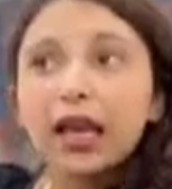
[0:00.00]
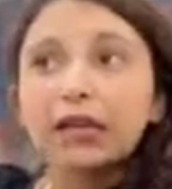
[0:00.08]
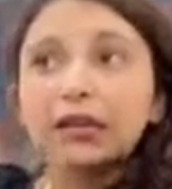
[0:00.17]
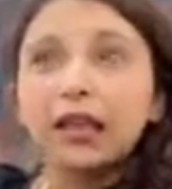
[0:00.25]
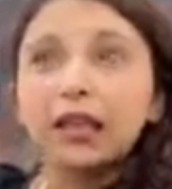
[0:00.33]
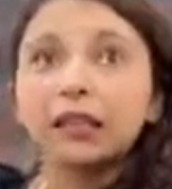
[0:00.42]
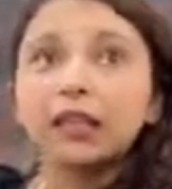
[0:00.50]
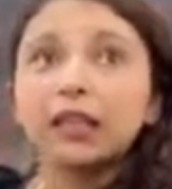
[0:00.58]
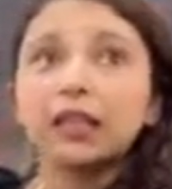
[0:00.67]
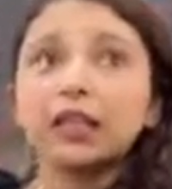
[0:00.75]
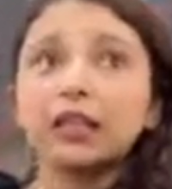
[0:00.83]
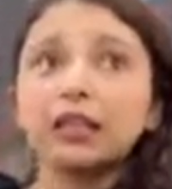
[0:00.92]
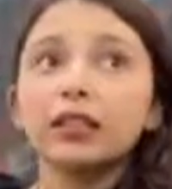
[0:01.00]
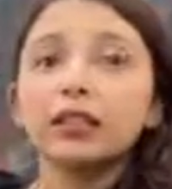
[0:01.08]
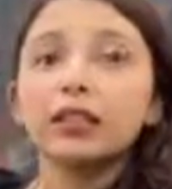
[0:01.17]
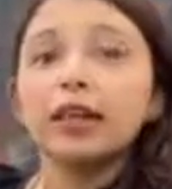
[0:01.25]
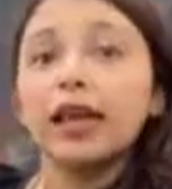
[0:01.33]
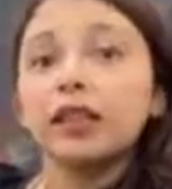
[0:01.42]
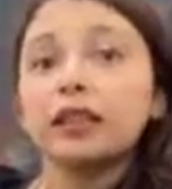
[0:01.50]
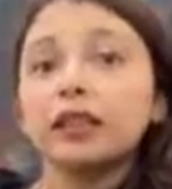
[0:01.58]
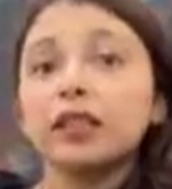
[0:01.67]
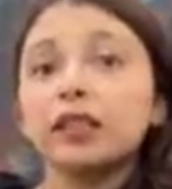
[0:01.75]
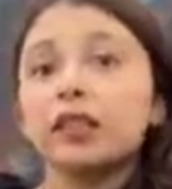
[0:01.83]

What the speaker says: And then gets